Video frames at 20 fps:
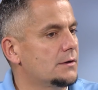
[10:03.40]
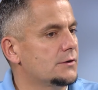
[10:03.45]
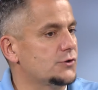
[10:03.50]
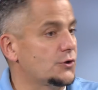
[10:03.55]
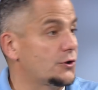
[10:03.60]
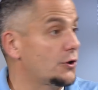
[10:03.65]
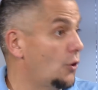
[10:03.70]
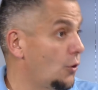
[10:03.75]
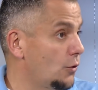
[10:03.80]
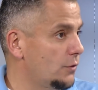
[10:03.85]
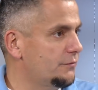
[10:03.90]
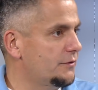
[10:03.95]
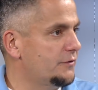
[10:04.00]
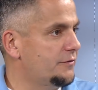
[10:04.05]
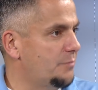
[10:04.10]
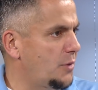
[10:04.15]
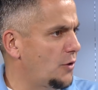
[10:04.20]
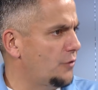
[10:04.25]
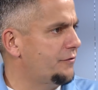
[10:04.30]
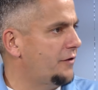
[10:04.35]
So the goal with
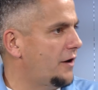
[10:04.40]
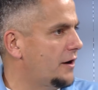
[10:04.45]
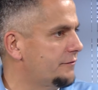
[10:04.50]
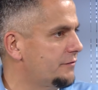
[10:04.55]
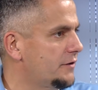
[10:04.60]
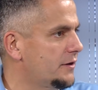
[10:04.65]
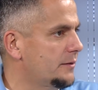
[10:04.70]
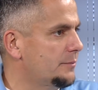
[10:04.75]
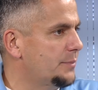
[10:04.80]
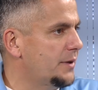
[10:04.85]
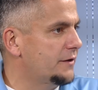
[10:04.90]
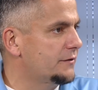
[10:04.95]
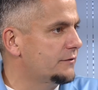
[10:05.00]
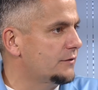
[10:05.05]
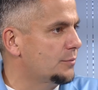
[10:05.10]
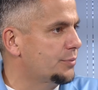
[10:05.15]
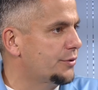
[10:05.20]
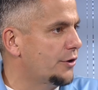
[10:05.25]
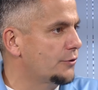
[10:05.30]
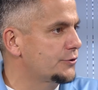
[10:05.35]
both hardware-based
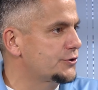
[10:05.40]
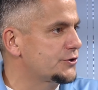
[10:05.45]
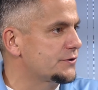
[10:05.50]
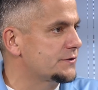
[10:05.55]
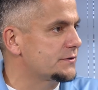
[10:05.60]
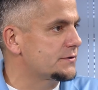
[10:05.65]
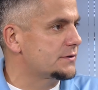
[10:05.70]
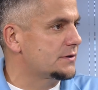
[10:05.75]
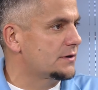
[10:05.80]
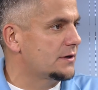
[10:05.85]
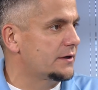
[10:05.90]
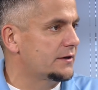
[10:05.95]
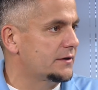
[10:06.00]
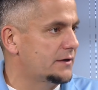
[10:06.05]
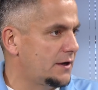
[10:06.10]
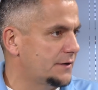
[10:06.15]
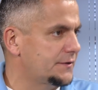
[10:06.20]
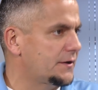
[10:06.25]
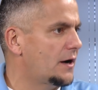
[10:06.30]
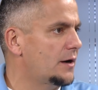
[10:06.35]
approaches, and
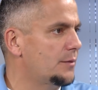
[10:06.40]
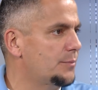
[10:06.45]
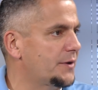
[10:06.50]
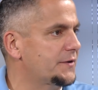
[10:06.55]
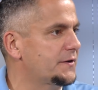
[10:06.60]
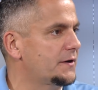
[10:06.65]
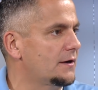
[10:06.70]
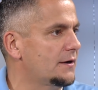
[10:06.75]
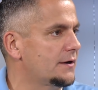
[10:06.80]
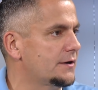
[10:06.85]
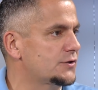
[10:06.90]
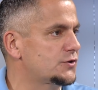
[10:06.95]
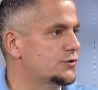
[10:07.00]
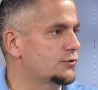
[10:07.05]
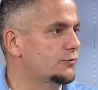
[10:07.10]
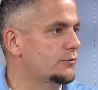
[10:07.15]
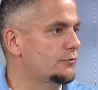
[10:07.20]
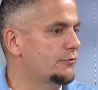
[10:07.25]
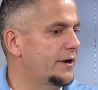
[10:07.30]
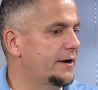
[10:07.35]
CATAR in particular, is
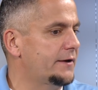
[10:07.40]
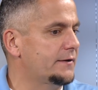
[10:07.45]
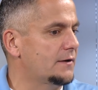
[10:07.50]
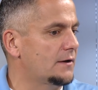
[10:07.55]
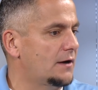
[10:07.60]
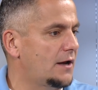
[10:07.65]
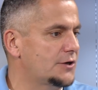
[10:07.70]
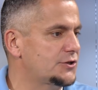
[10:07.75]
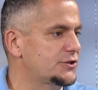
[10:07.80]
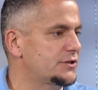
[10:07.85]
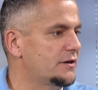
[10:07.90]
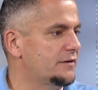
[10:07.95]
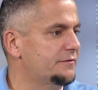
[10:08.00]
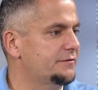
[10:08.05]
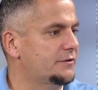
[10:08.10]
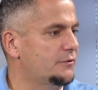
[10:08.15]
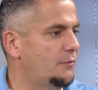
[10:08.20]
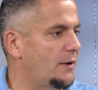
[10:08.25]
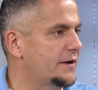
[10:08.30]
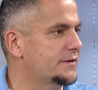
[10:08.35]
to create a large enough
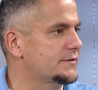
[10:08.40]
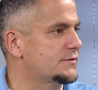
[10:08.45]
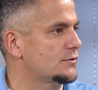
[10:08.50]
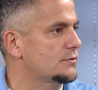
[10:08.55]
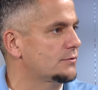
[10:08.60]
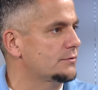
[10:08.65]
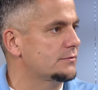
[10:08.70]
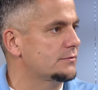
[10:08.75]
quiet zone.